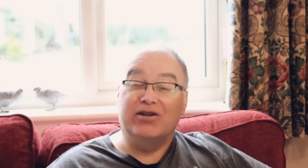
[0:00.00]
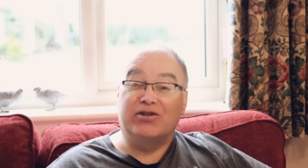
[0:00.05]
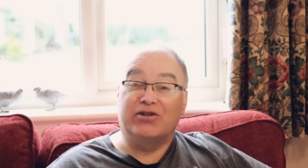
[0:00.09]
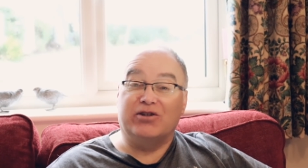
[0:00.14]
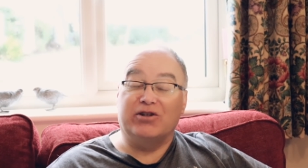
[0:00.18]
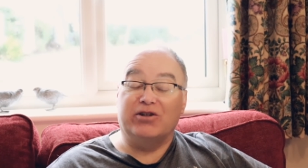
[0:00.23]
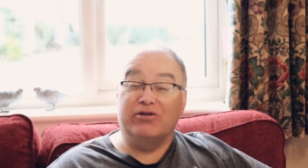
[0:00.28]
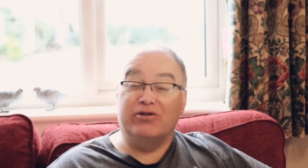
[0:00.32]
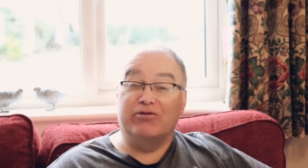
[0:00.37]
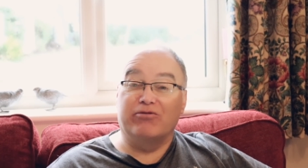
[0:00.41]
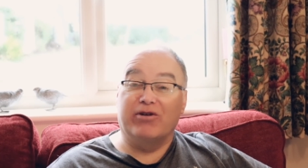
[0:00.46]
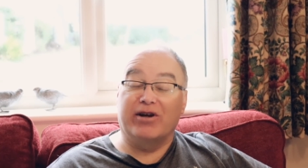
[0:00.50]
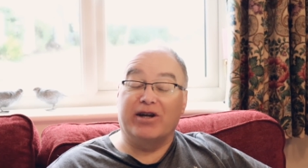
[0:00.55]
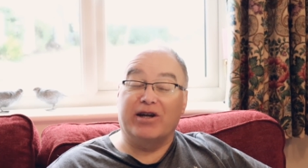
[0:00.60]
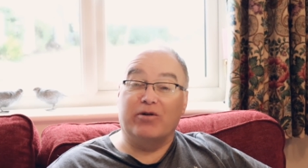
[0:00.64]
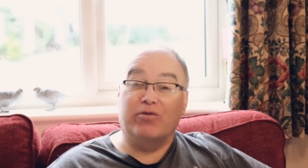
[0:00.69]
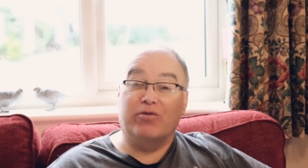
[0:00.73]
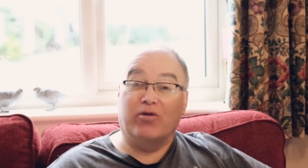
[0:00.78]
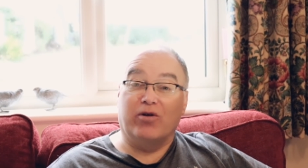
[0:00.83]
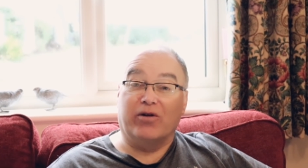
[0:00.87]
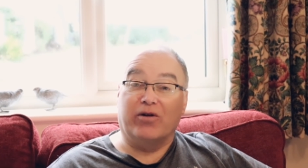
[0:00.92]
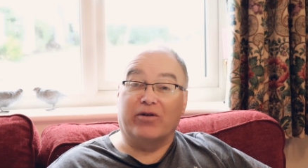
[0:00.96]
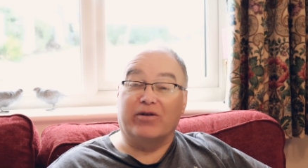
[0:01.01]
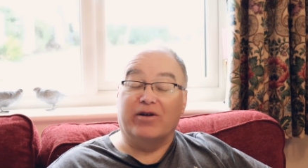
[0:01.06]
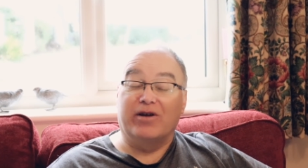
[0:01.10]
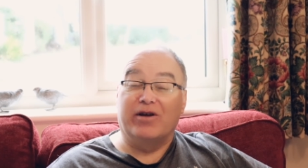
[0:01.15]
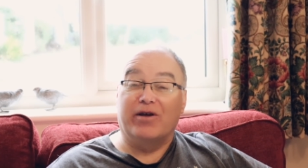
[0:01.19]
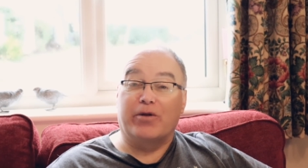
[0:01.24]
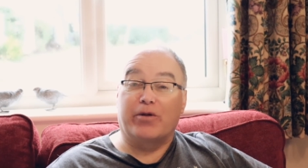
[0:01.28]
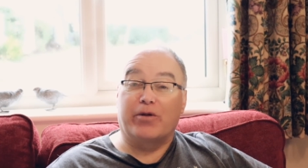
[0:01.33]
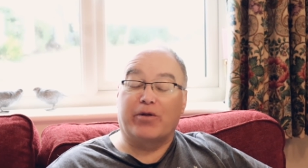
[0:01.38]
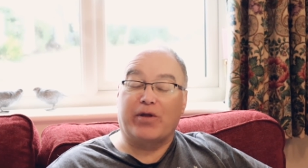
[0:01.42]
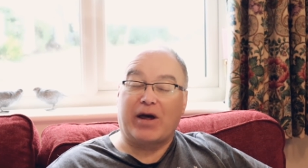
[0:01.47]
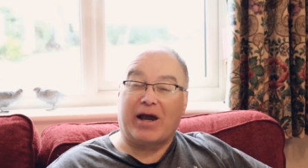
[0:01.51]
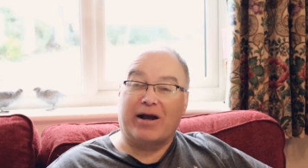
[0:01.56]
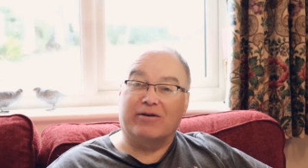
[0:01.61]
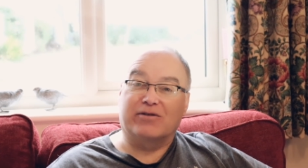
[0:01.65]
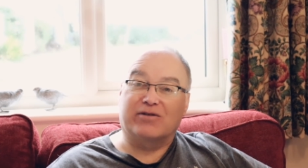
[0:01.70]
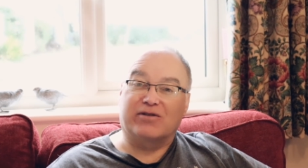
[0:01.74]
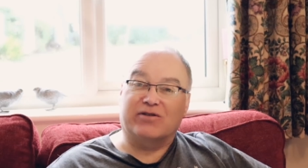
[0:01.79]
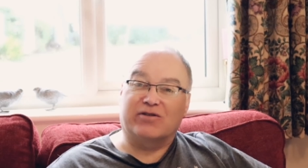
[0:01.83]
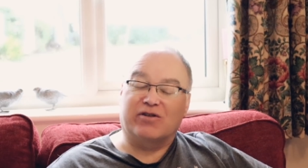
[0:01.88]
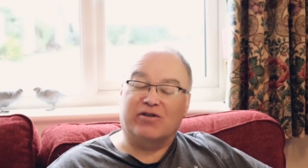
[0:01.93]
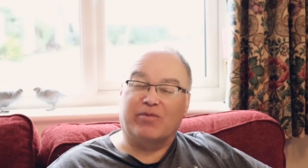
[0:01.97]
Do you really want
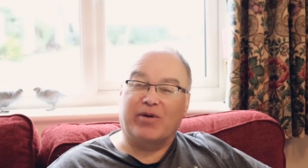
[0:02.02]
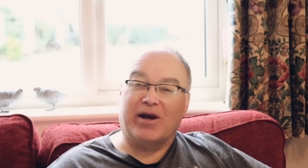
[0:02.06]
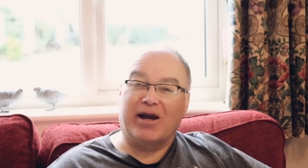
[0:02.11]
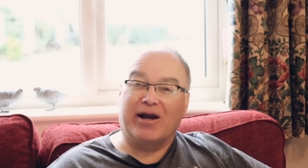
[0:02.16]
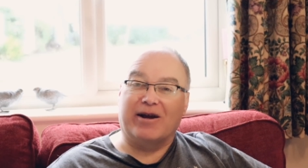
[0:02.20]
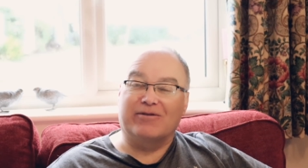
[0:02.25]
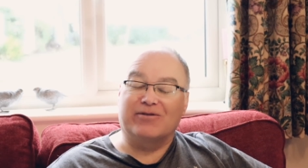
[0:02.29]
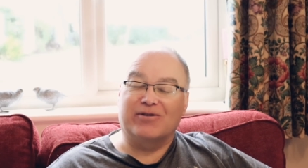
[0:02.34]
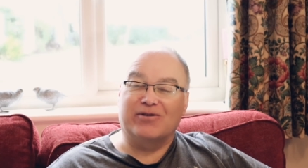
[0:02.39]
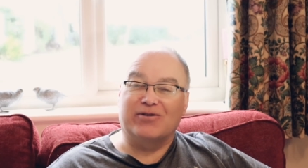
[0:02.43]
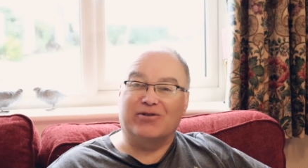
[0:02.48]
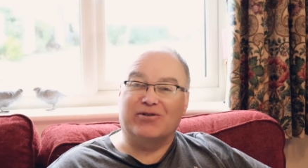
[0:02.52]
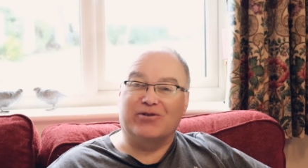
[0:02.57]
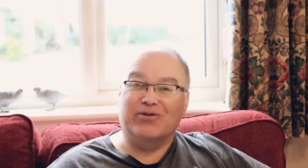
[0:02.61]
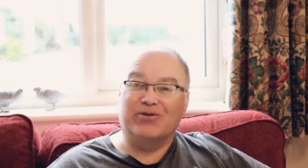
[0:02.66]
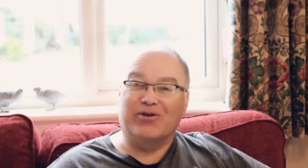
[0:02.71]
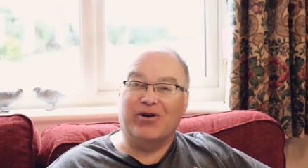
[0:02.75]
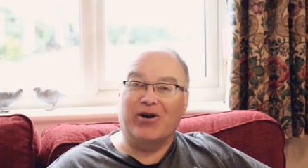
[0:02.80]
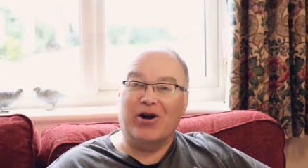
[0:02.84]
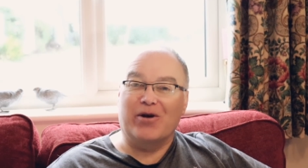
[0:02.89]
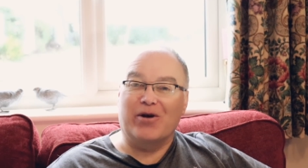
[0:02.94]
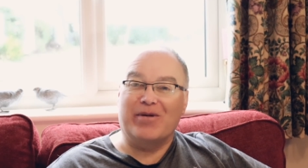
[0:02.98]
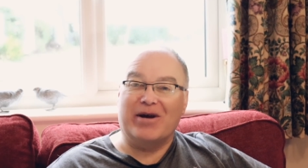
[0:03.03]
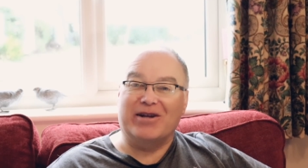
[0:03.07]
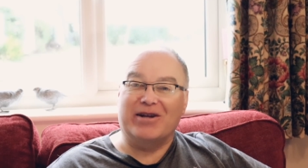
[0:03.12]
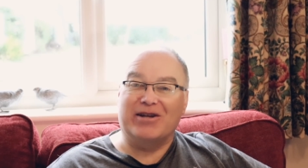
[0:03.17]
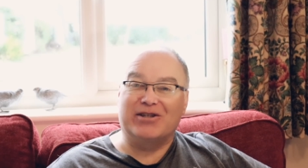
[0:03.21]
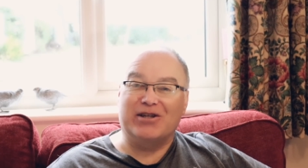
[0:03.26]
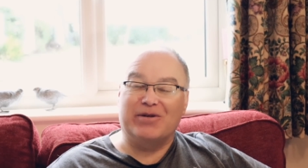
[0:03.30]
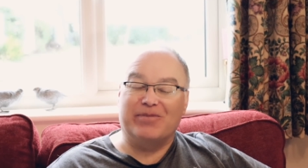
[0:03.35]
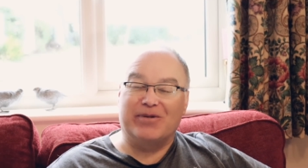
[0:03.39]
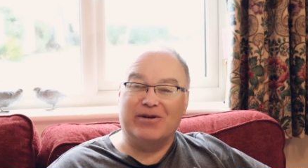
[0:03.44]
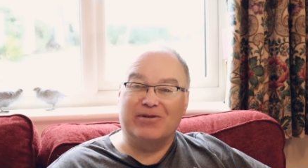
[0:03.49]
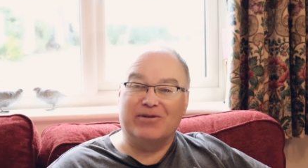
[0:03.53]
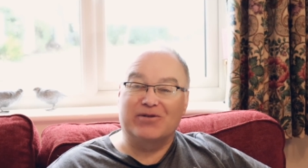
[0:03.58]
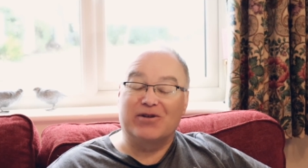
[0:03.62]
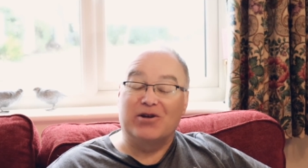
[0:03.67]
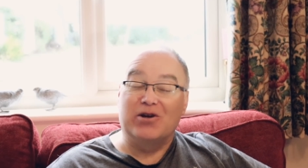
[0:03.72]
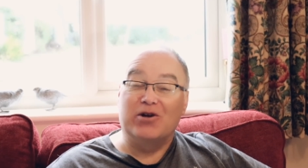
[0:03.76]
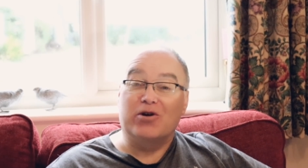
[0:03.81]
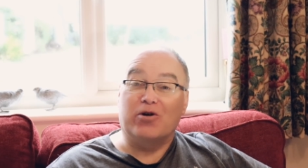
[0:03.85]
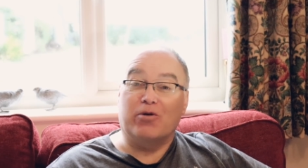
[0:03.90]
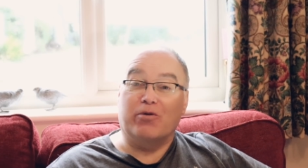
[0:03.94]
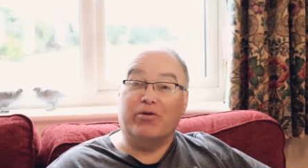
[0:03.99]
thousands of pounds as your home energy bills,
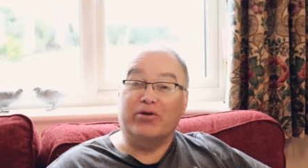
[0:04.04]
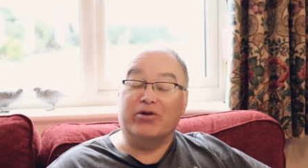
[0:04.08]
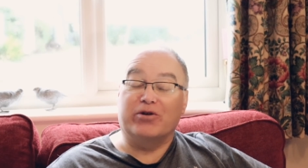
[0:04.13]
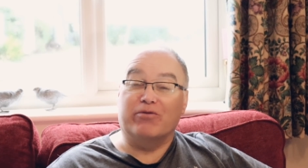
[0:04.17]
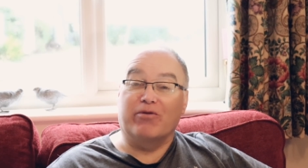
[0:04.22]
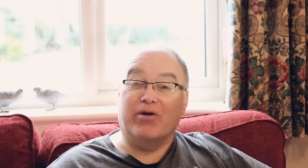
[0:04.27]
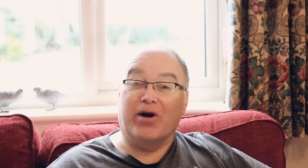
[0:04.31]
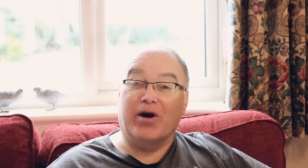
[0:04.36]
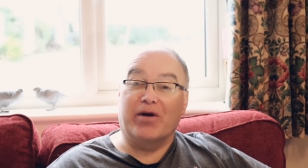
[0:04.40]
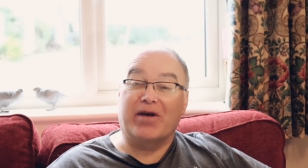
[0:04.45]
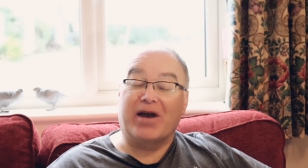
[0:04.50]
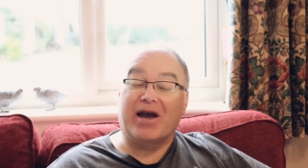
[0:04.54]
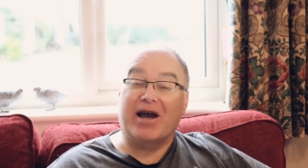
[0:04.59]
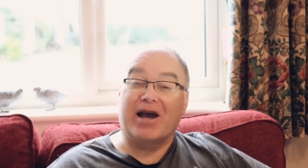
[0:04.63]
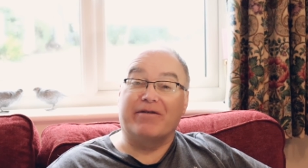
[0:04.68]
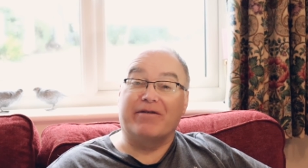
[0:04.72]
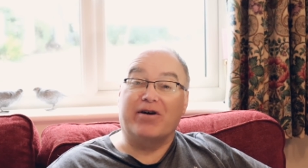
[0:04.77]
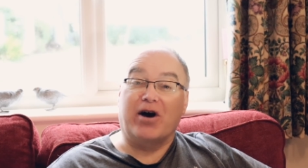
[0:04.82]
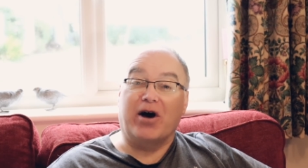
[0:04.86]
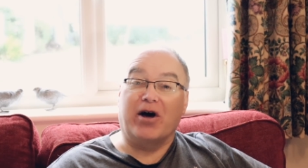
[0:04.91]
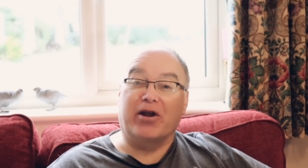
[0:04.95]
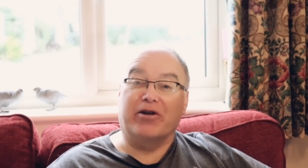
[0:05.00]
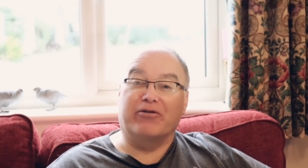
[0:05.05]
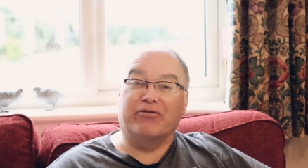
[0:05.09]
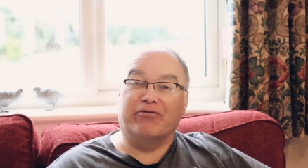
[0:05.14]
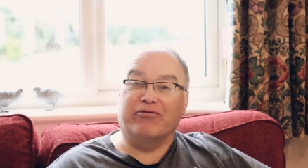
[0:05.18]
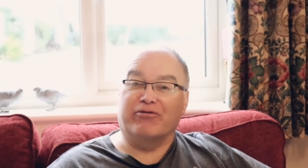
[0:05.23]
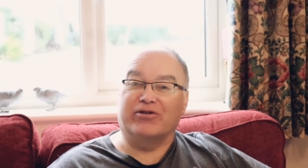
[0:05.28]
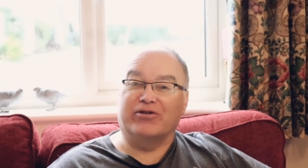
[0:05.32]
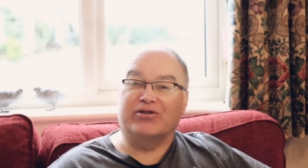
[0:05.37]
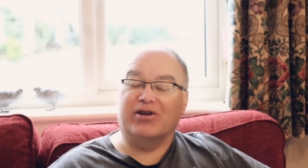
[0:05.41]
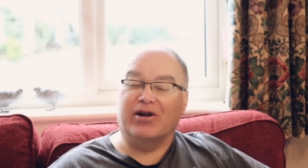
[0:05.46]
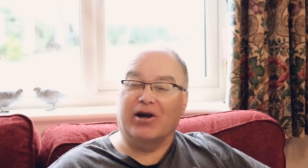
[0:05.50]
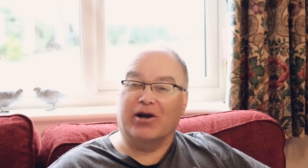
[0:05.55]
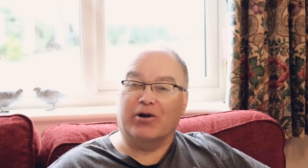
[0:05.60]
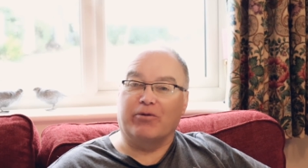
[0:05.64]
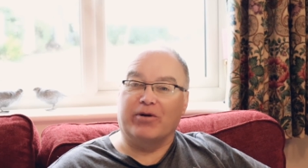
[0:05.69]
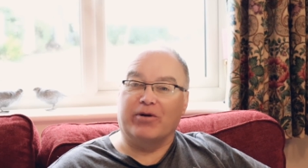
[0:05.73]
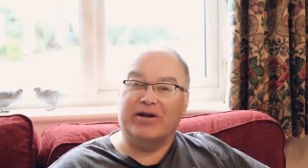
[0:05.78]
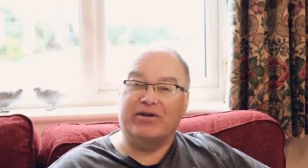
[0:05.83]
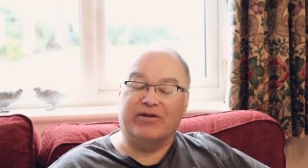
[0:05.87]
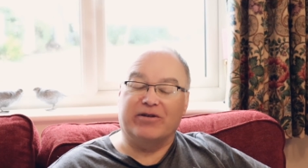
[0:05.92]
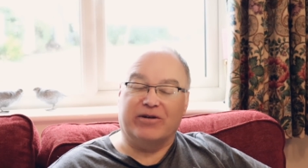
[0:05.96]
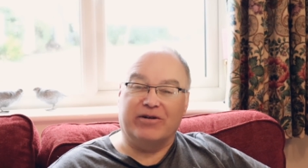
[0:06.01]
or would you rather have hundreds like
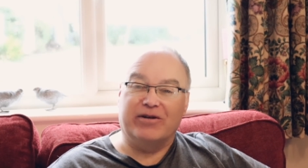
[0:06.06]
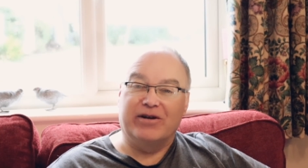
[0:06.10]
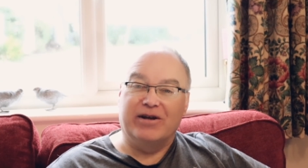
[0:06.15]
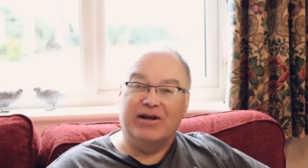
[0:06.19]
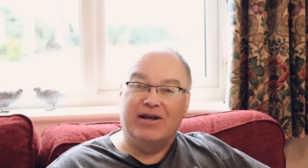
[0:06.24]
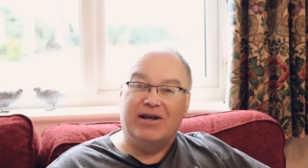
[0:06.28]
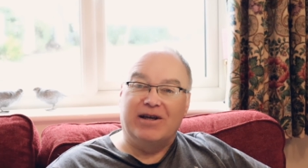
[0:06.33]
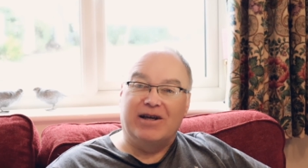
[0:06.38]
we do?